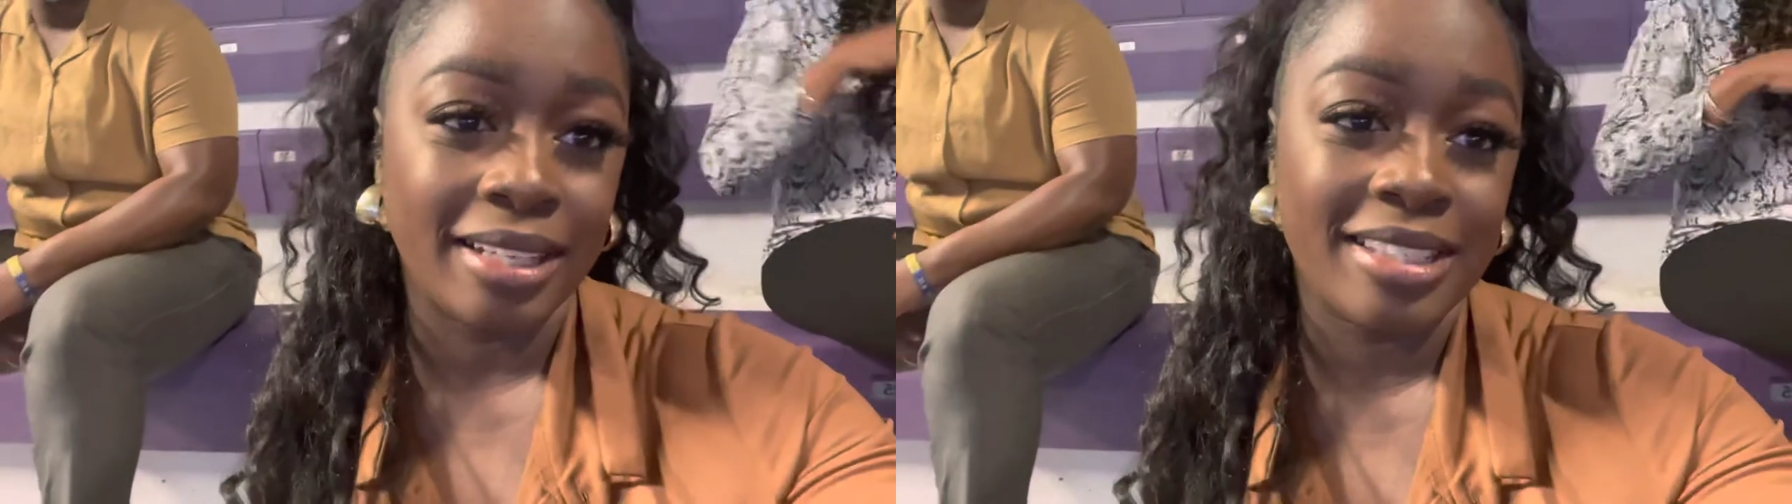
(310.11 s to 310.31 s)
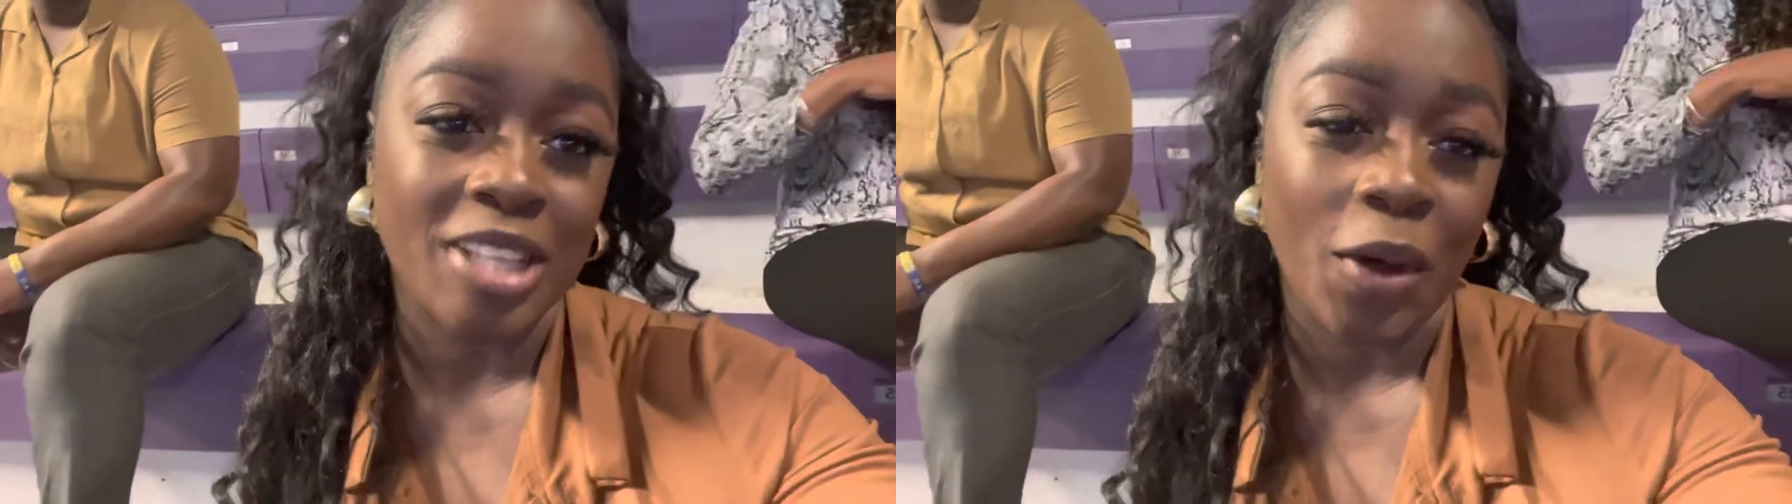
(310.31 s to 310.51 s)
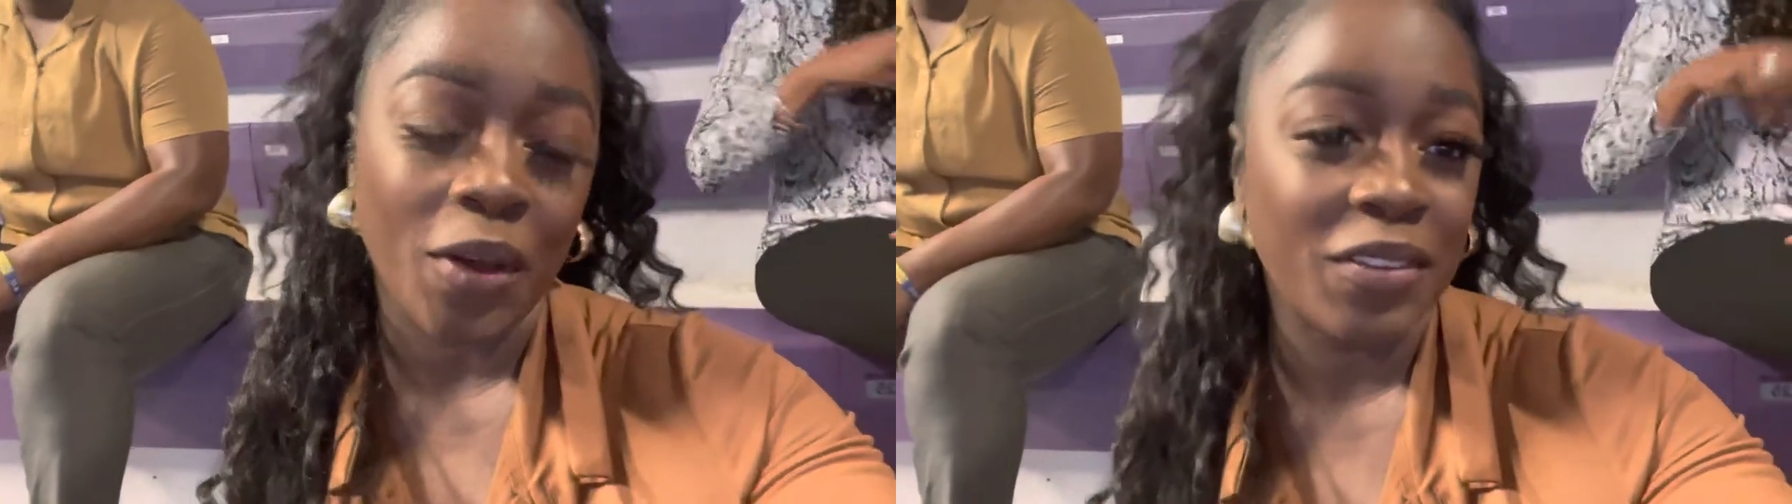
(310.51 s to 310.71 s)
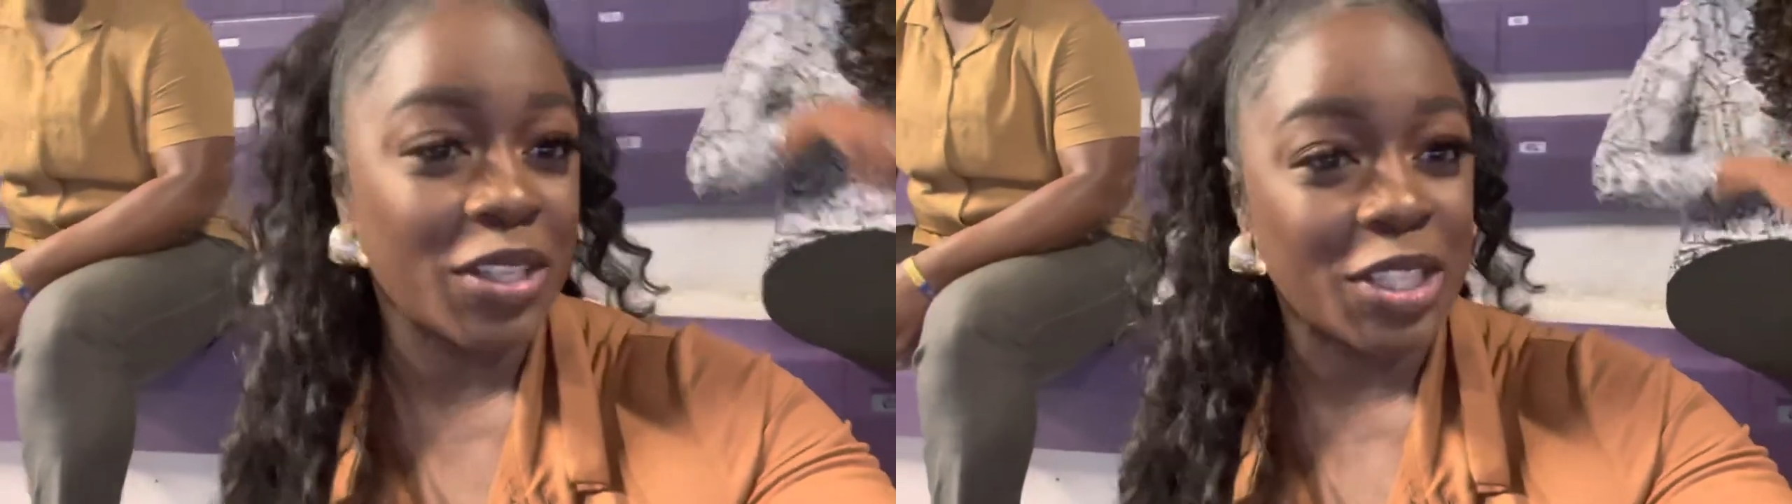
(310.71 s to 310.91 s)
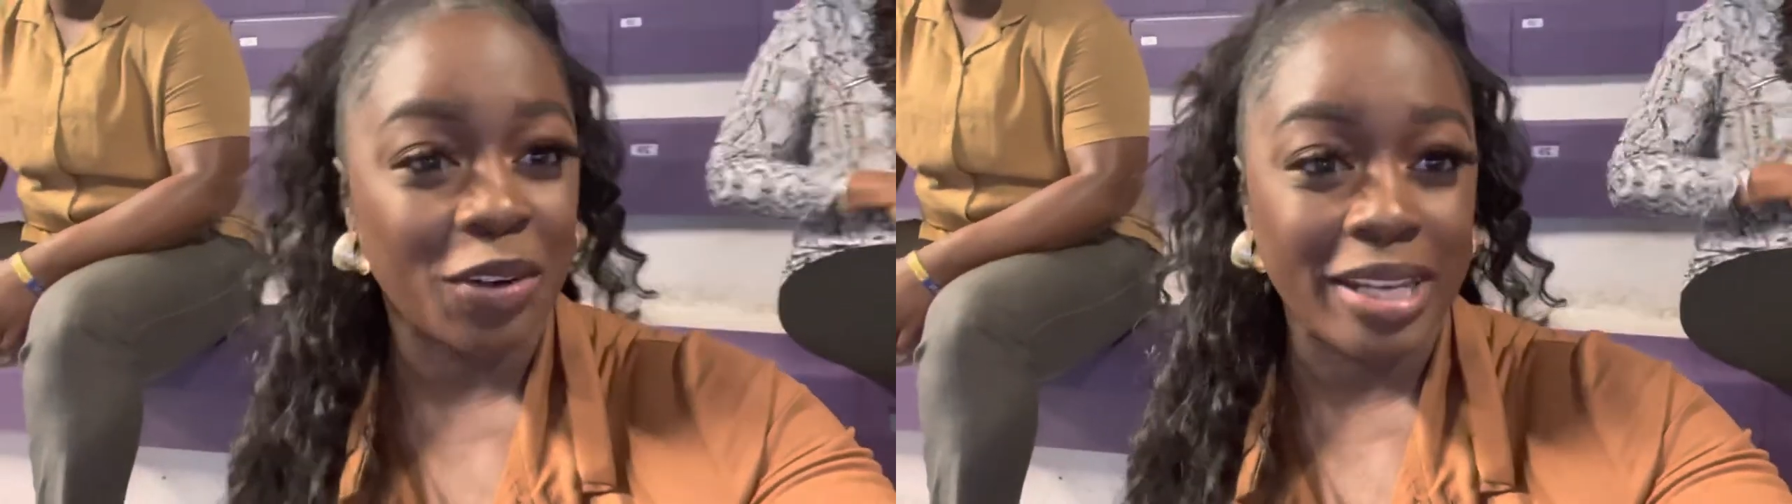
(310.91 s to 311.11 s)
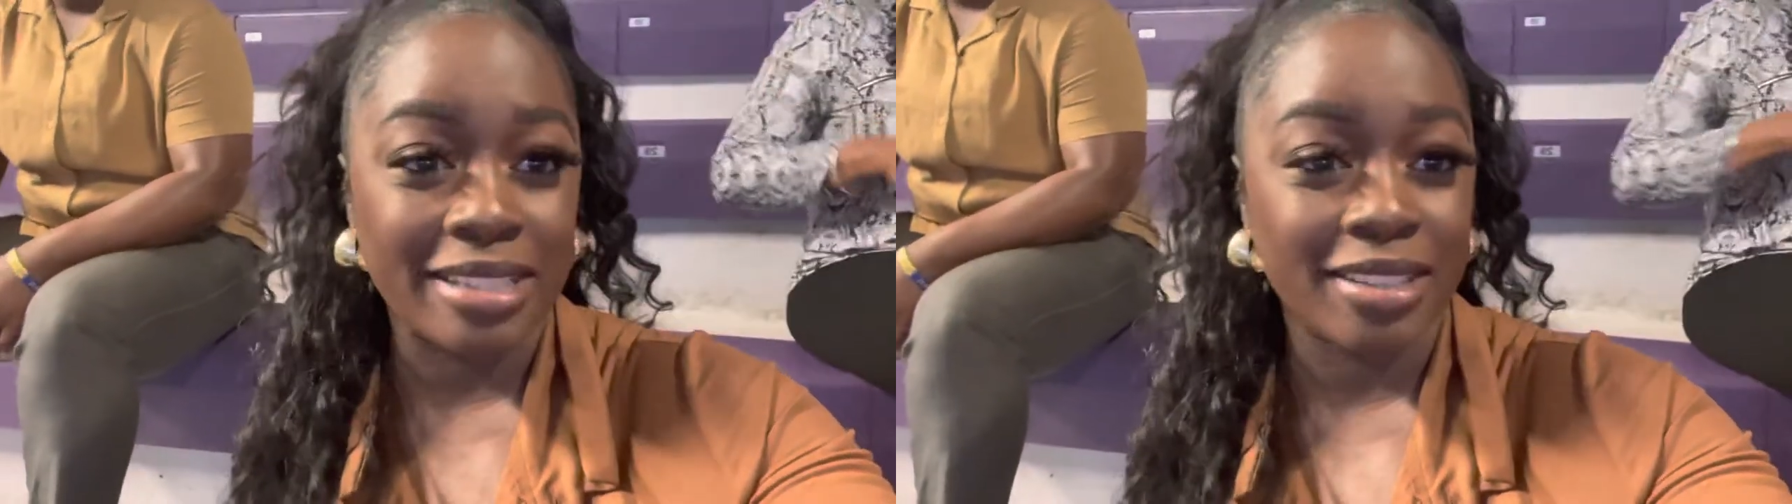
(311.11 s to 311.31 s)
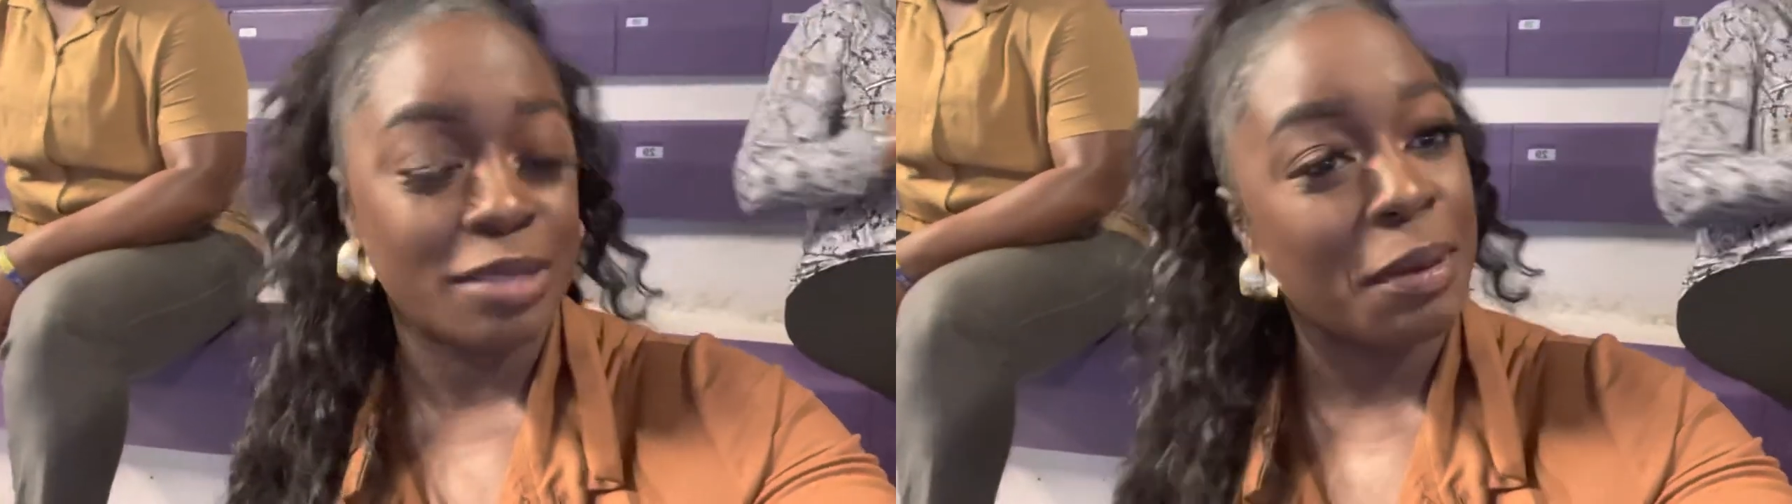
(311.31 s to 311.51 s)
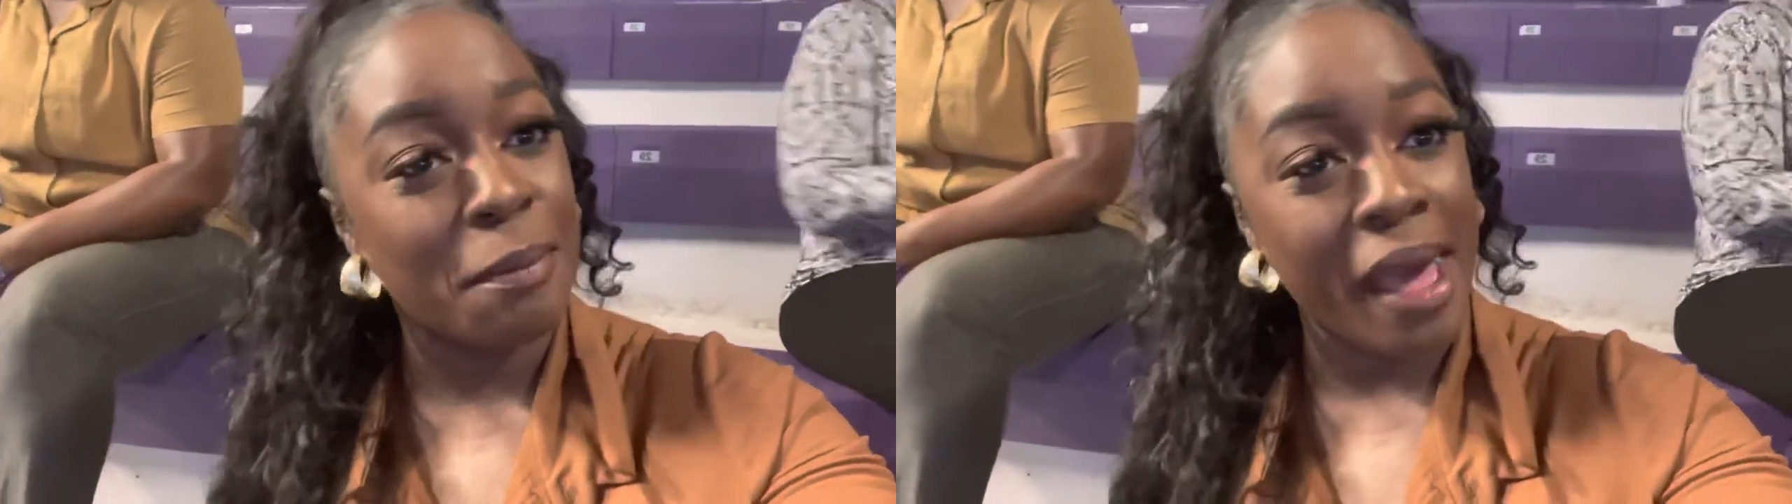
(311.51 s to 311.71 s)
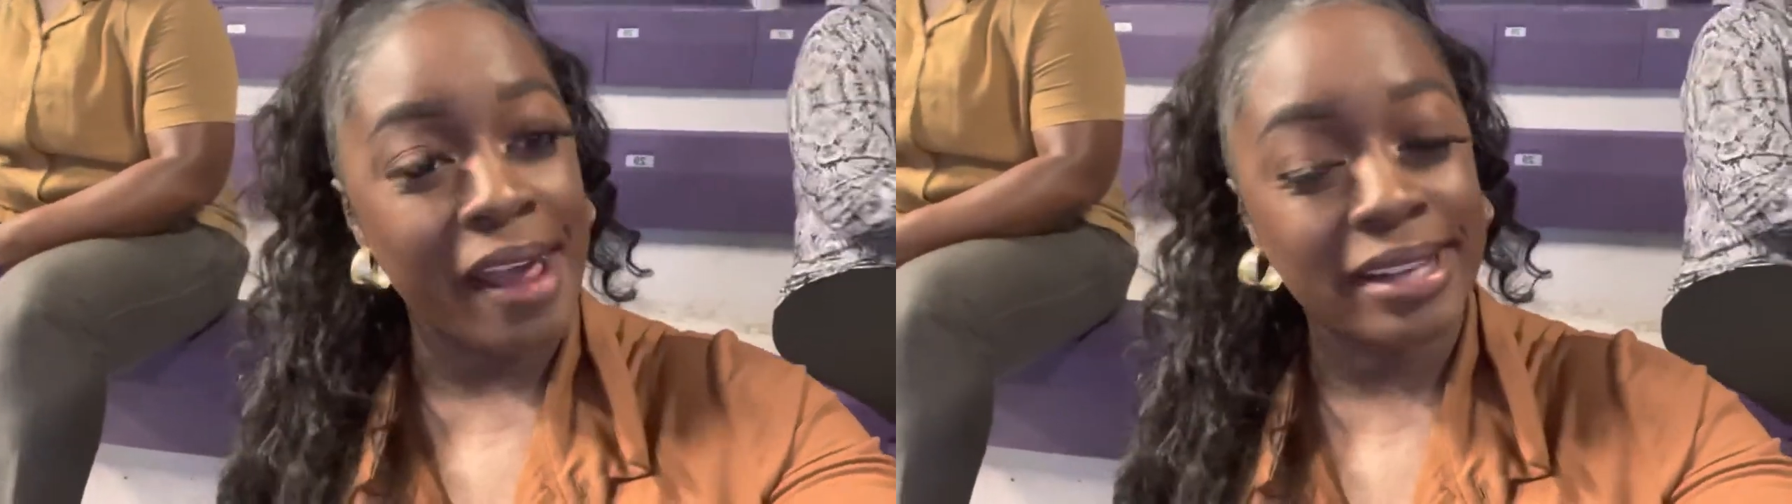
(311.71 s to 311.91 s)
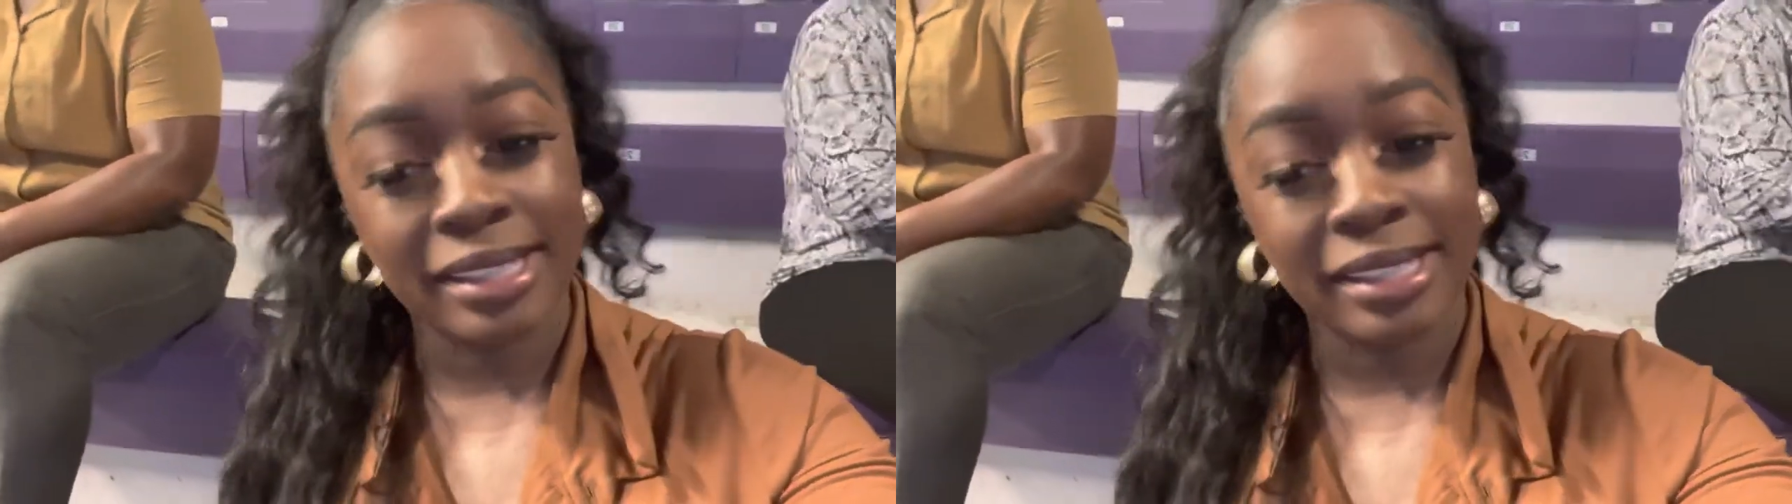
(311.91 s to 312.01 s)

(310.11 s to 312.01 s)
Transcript: So it feels great to just be back